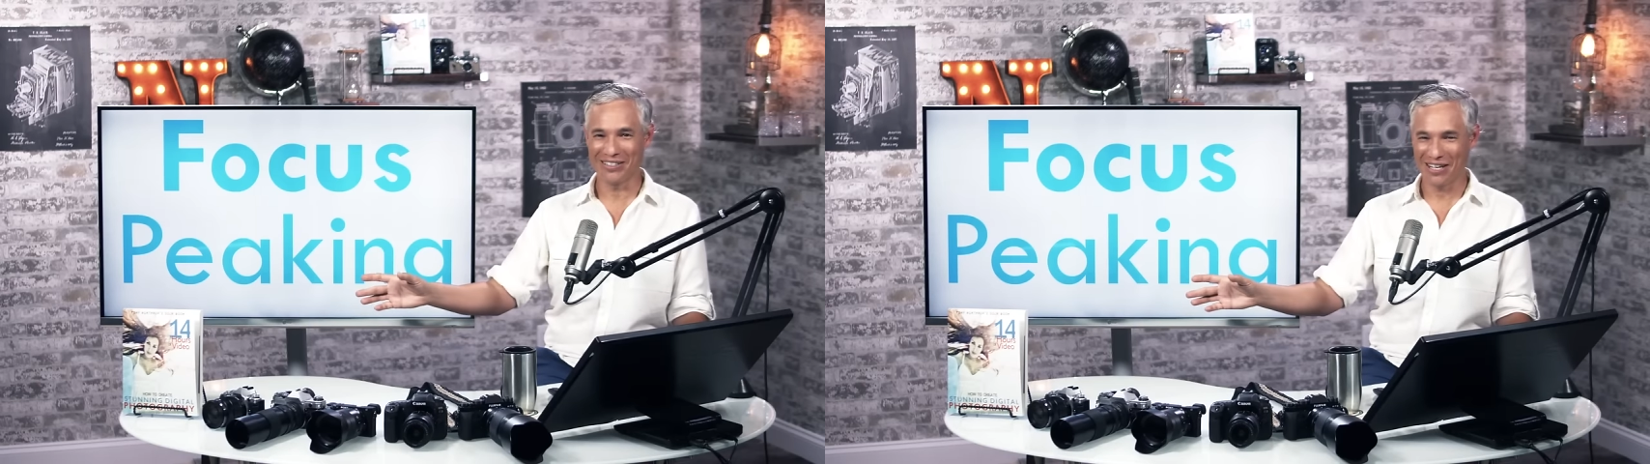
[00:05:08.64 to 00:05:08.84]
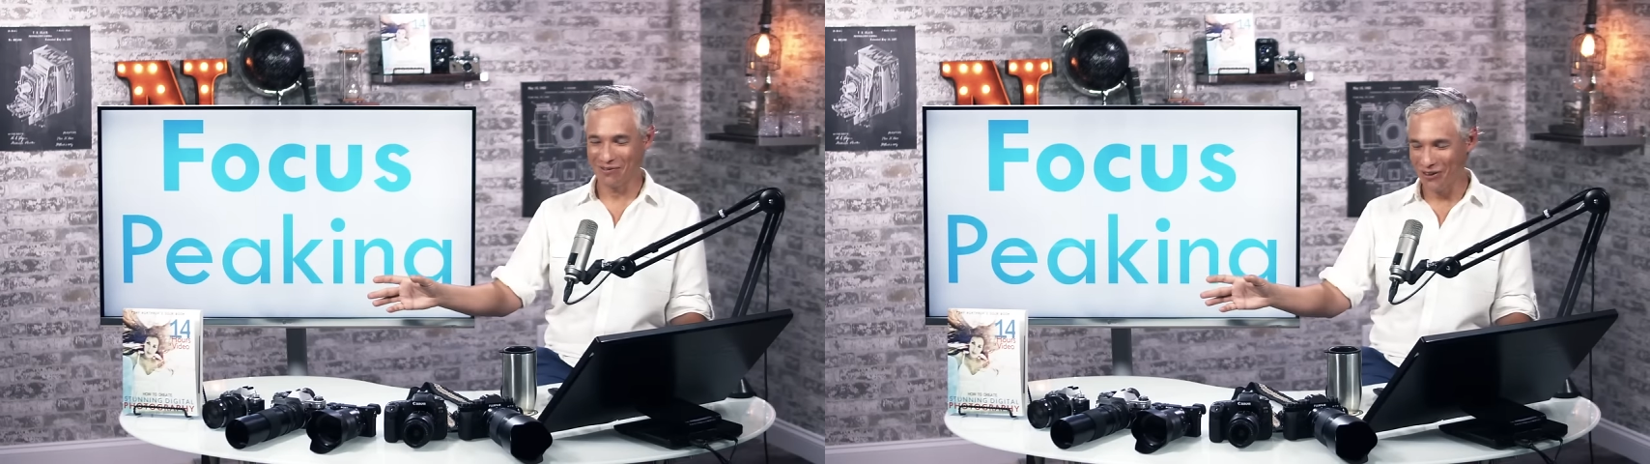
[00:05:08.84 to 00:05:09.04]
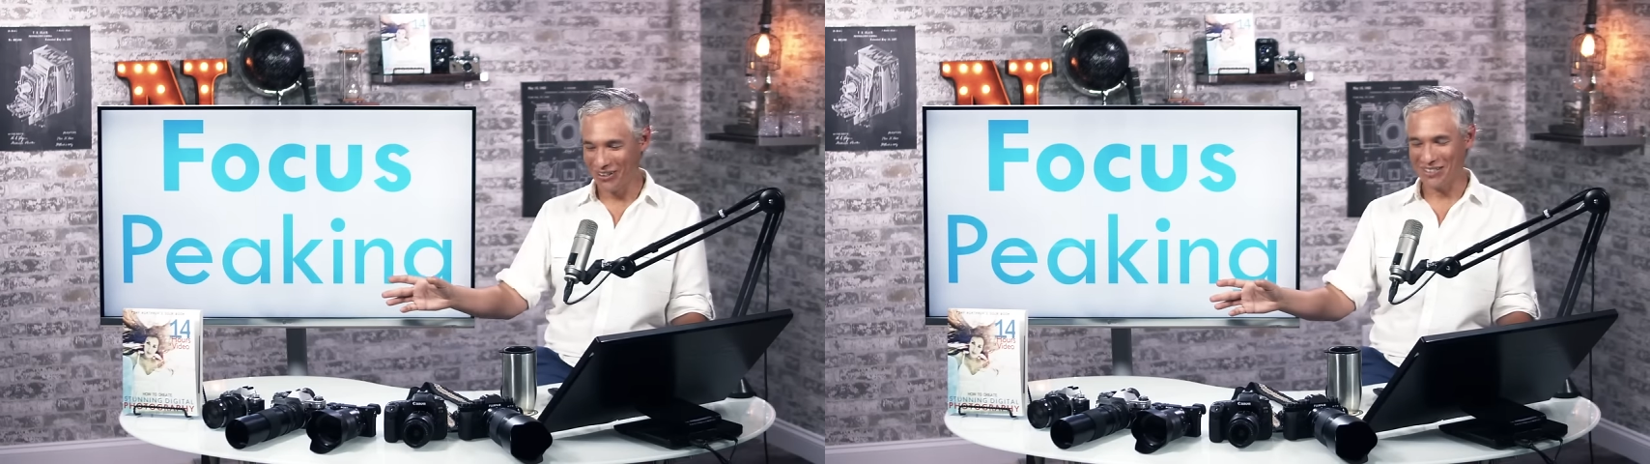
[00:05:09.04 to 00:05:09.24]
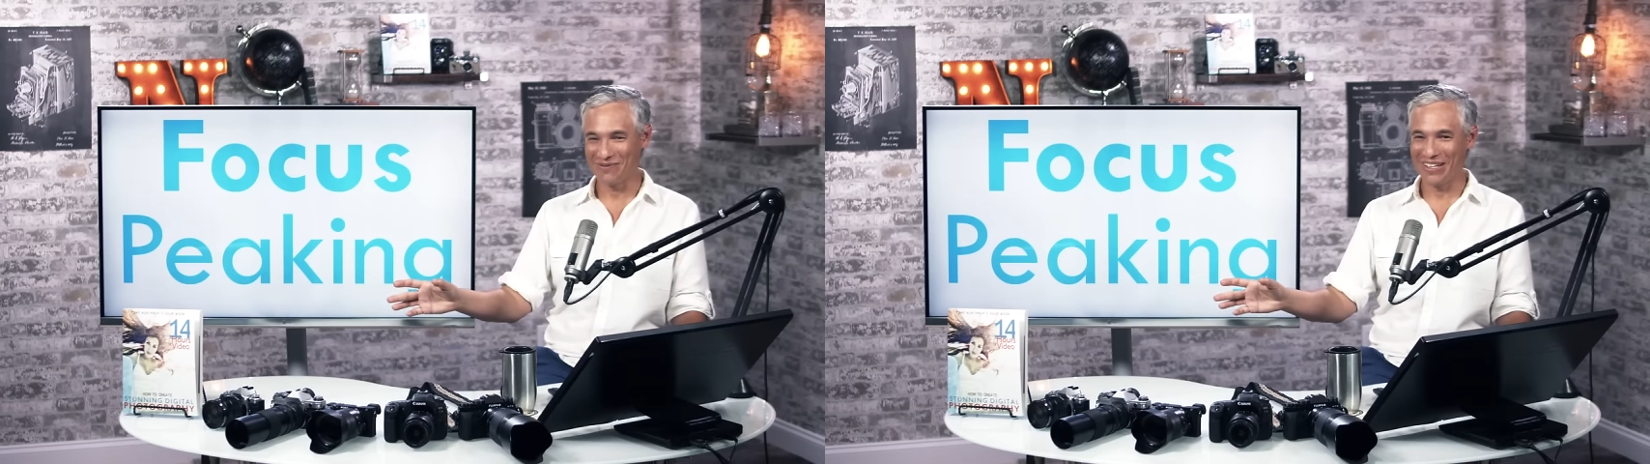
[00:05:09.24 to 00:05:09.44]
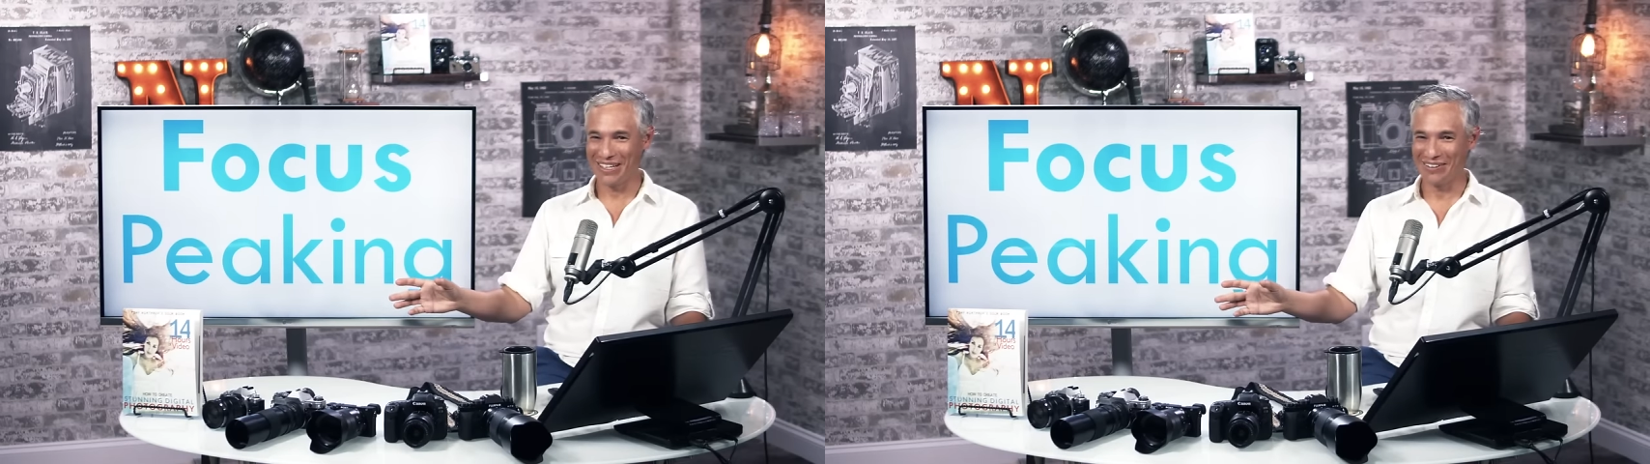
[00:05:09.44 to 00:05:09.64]
has had focus
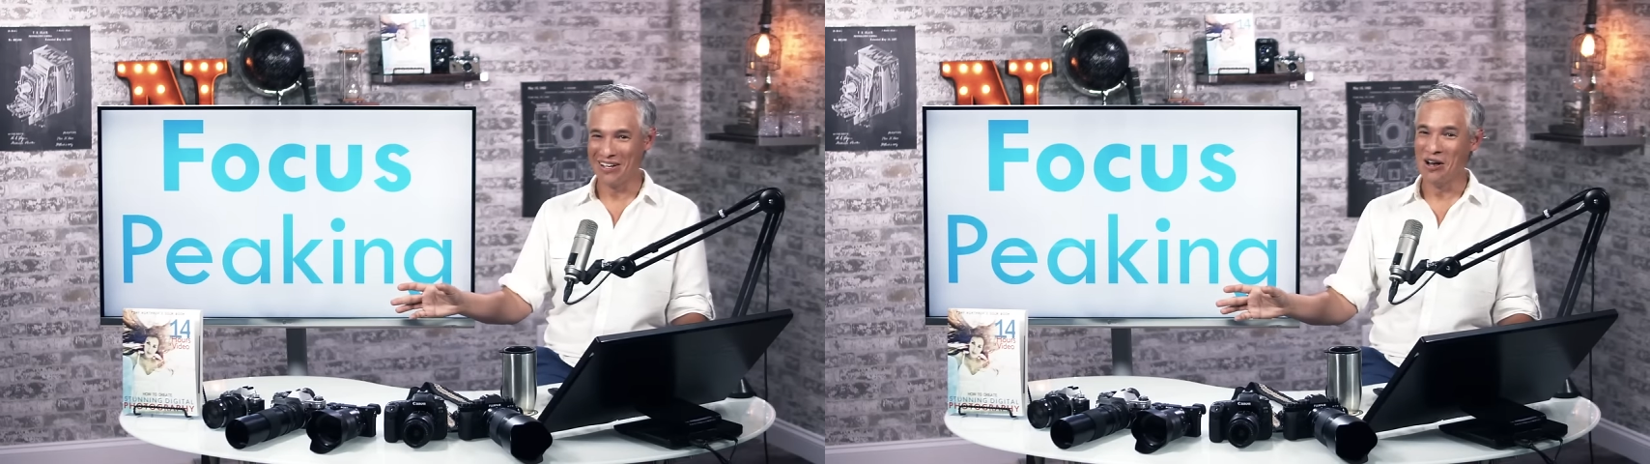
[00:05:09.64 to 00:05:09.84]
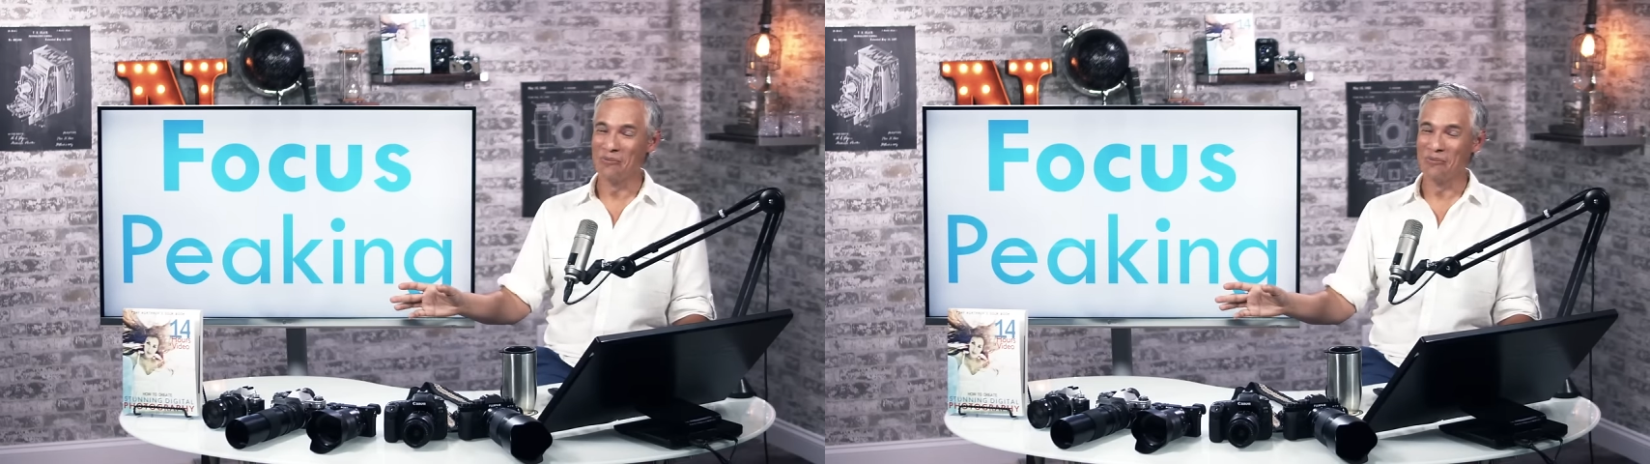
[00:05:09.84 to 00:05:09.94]
peaking,